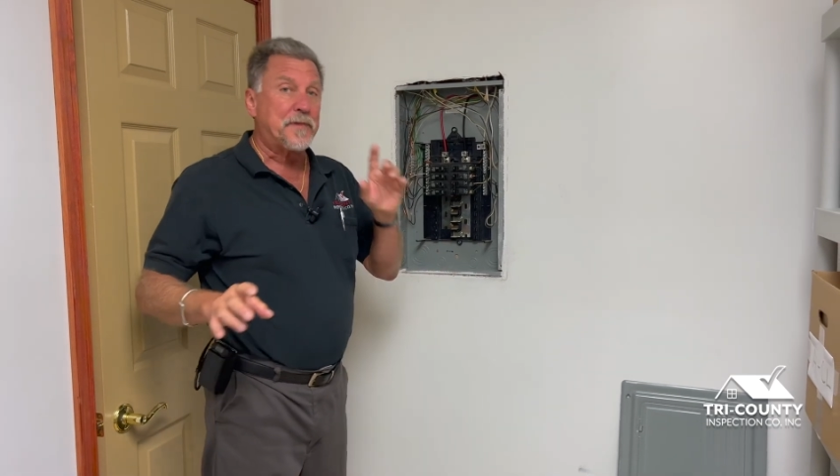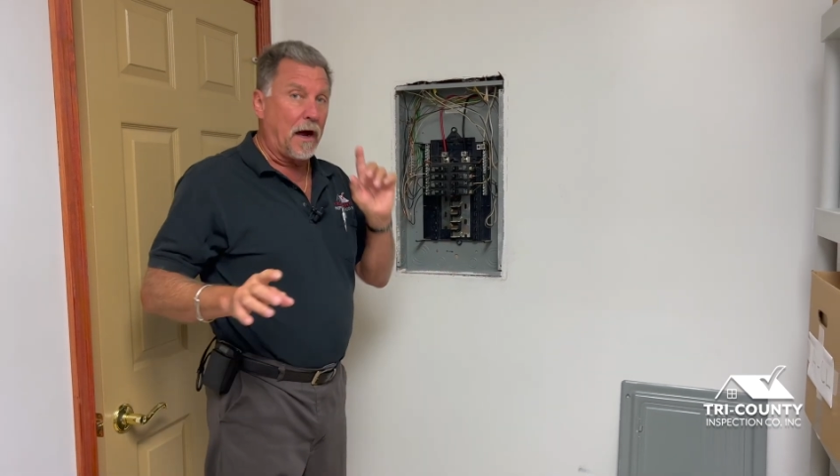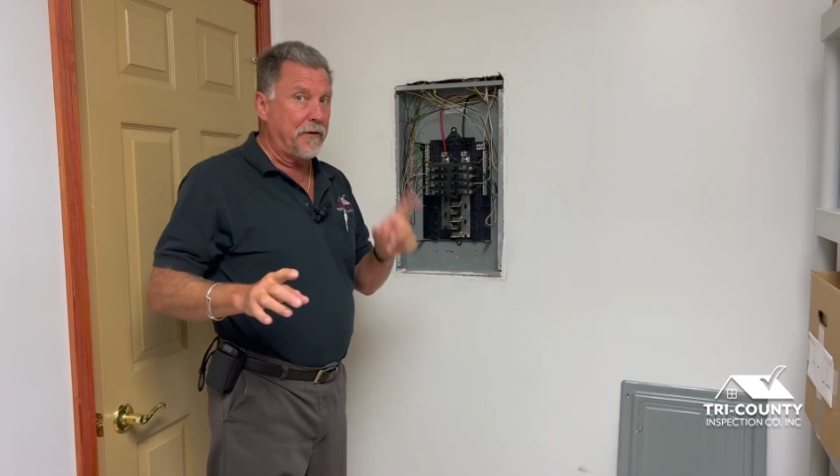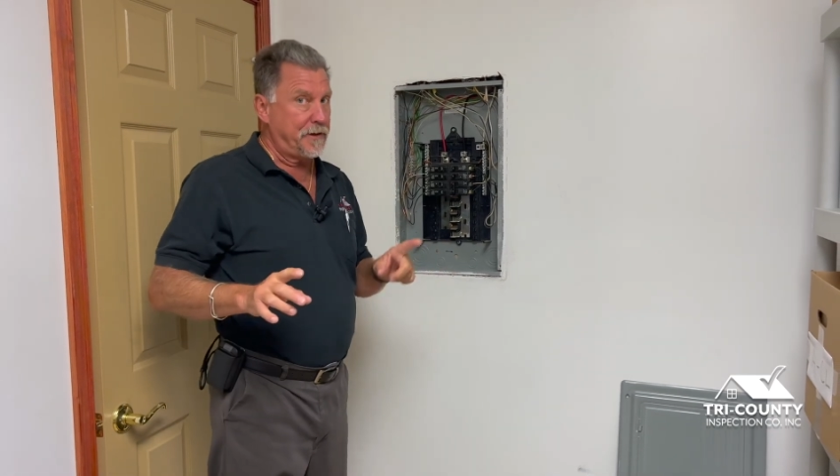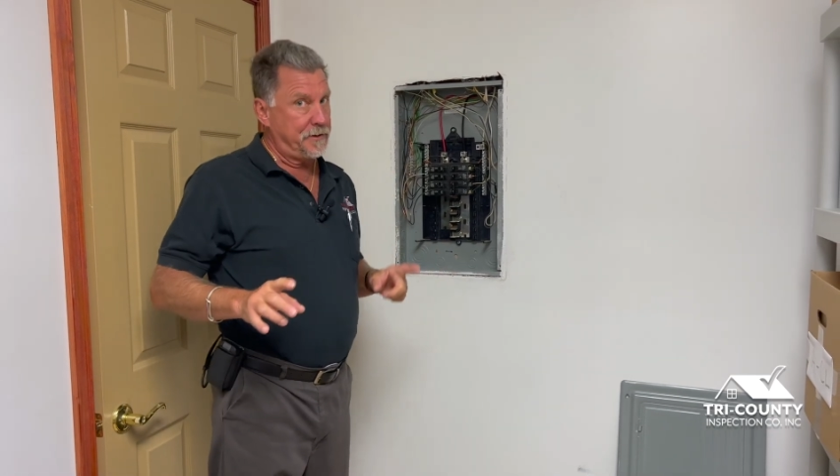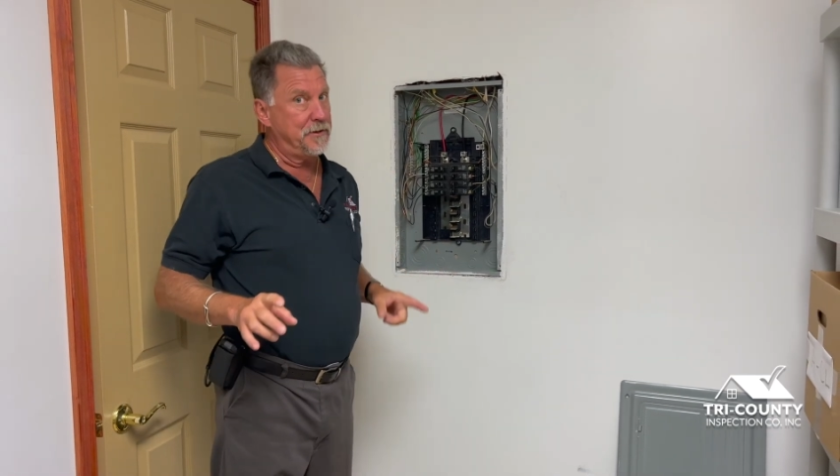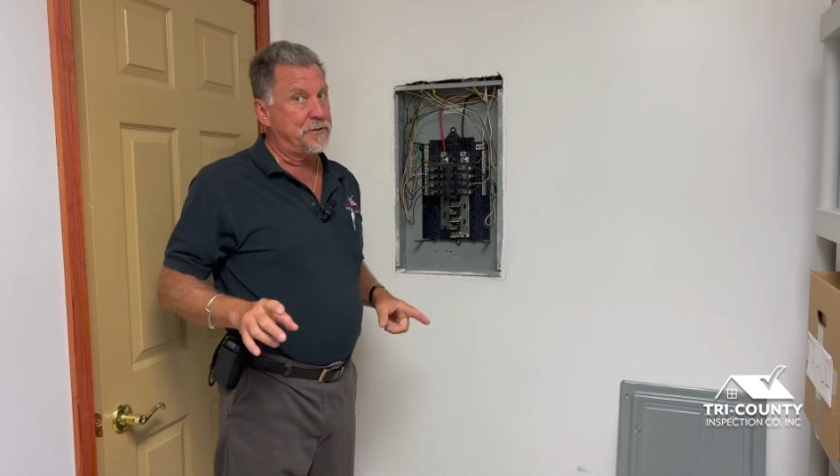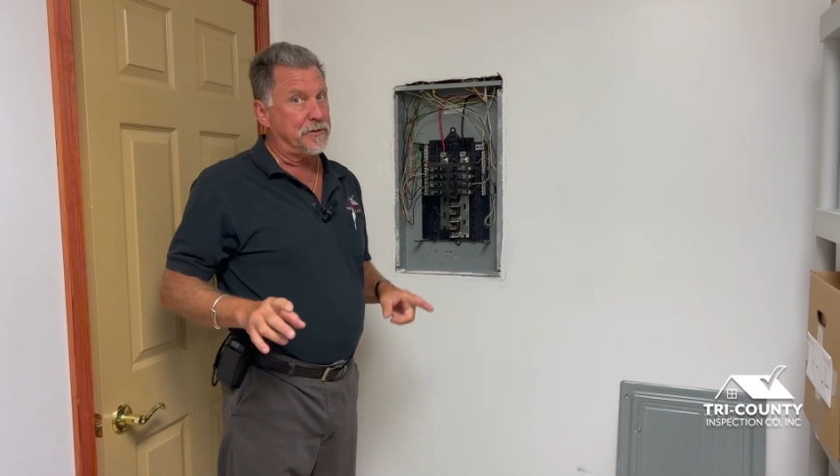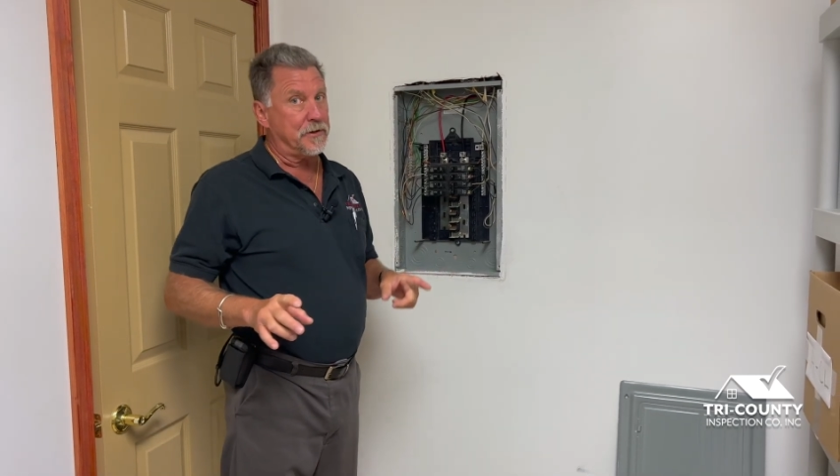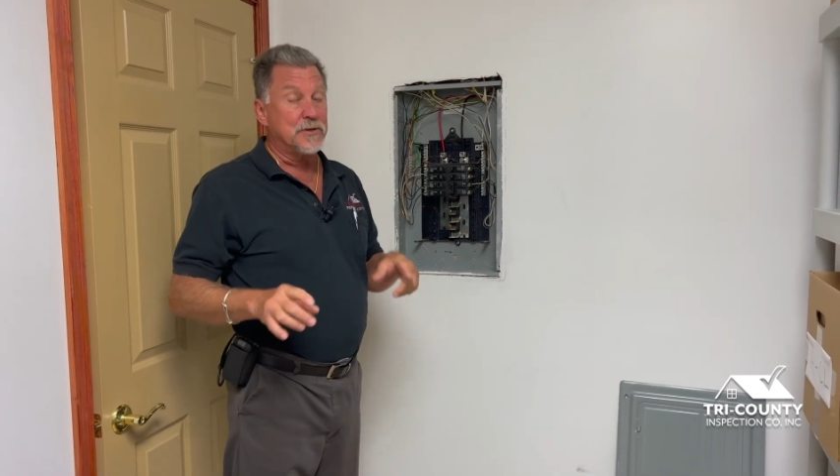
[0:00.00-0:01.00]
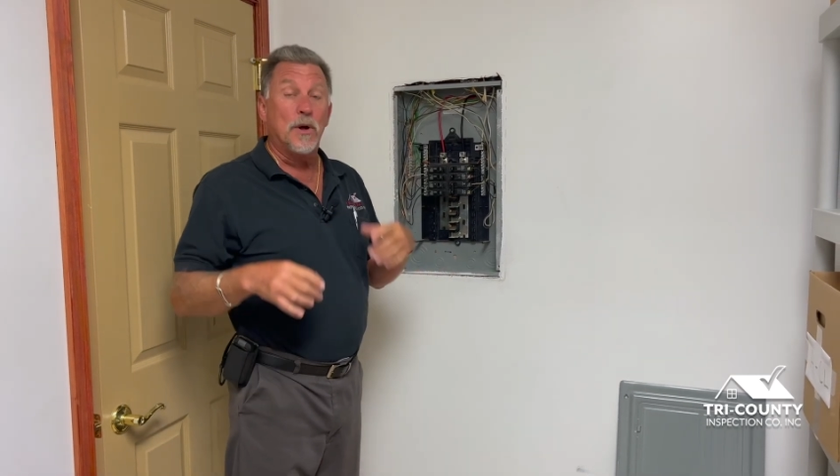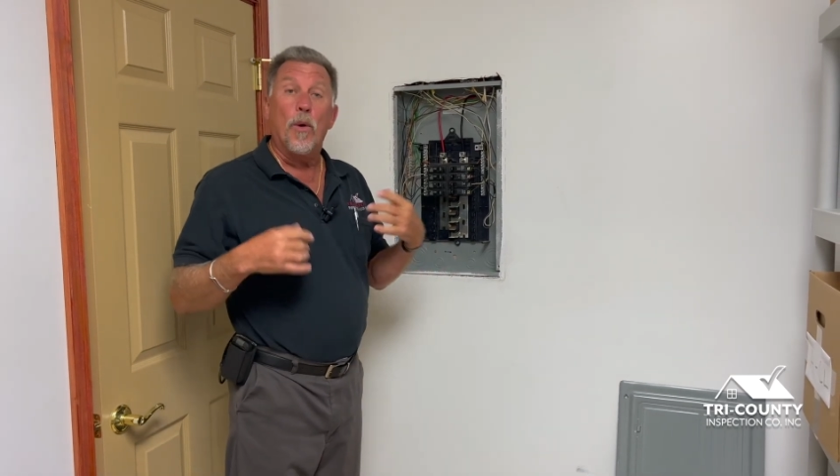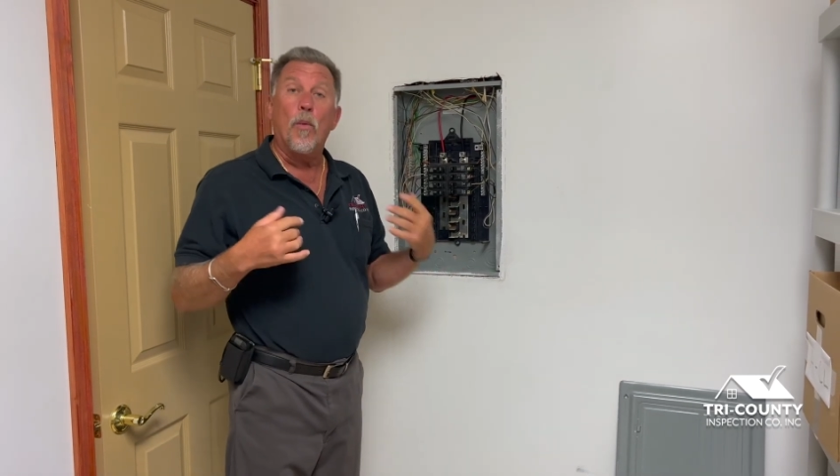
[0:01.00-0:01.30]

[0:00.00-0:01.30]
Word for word: of the neutrals.